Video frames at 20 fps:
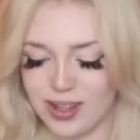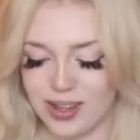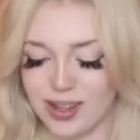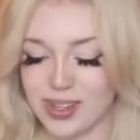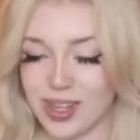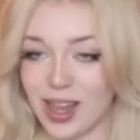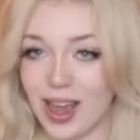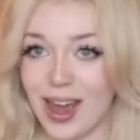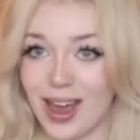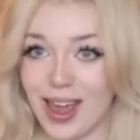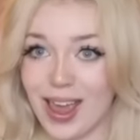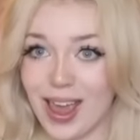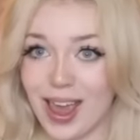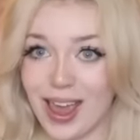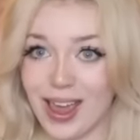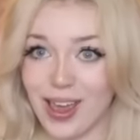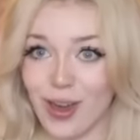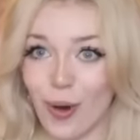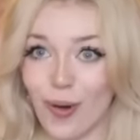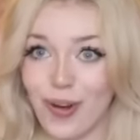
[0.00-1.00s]
Because I
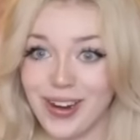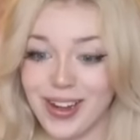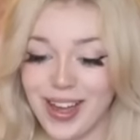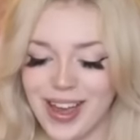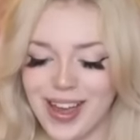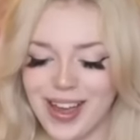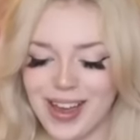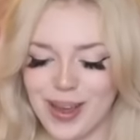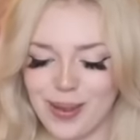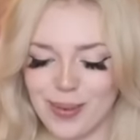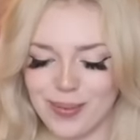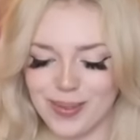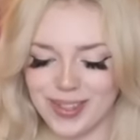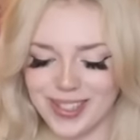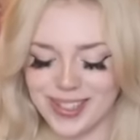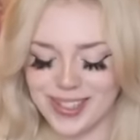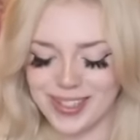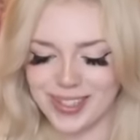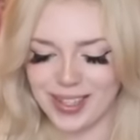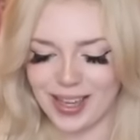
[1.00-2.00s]
hate horror
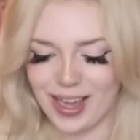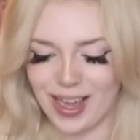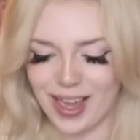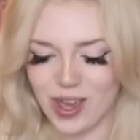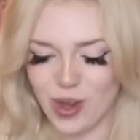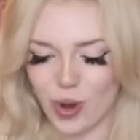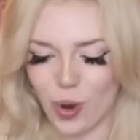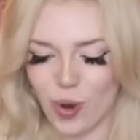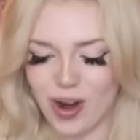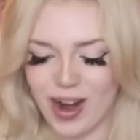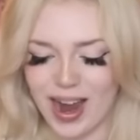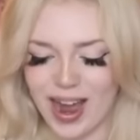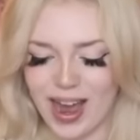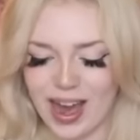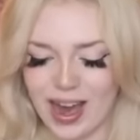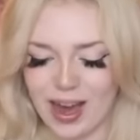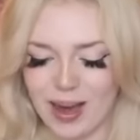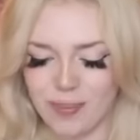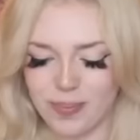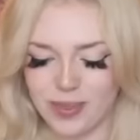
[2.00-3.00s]
games. I hate horror
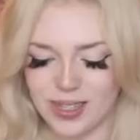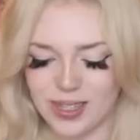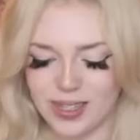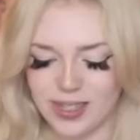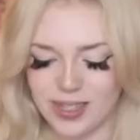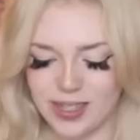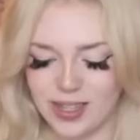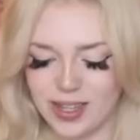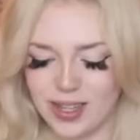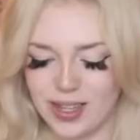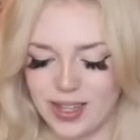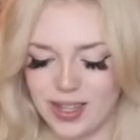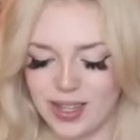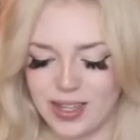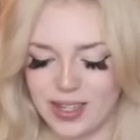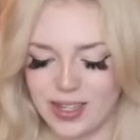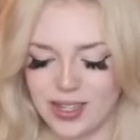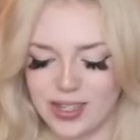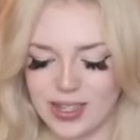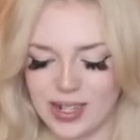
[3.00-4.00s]
apps.
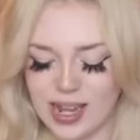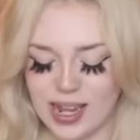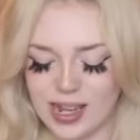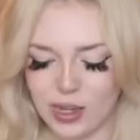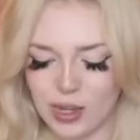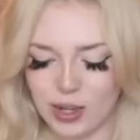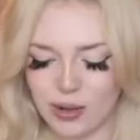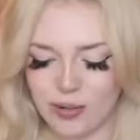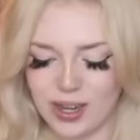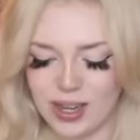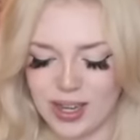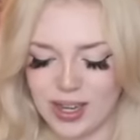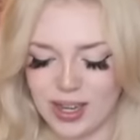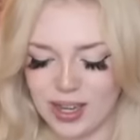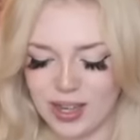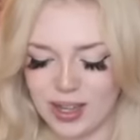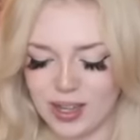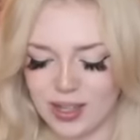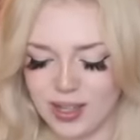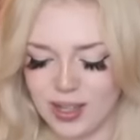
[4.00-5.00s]

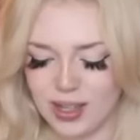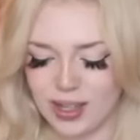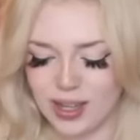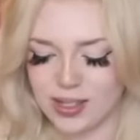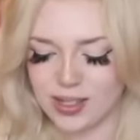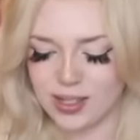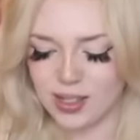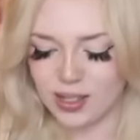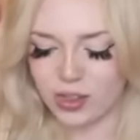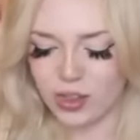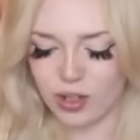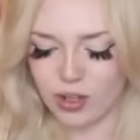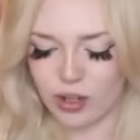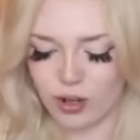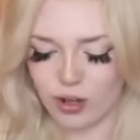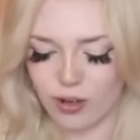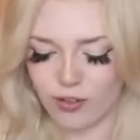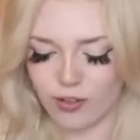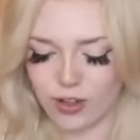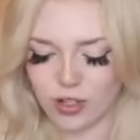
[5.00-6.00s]
Slendrina. Is it, like, the
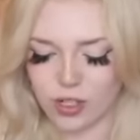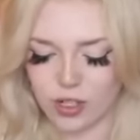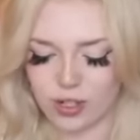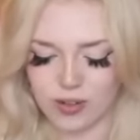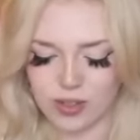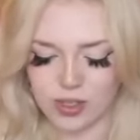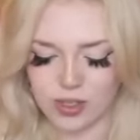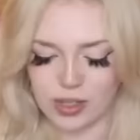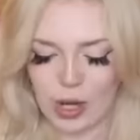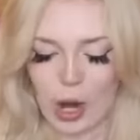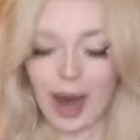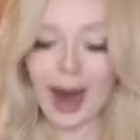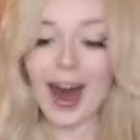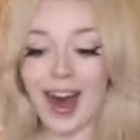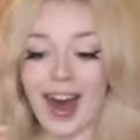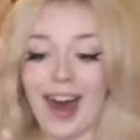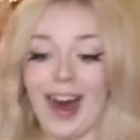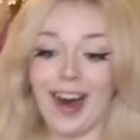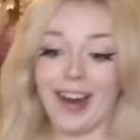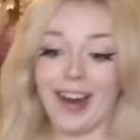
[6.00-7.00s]
girl version of Slend- I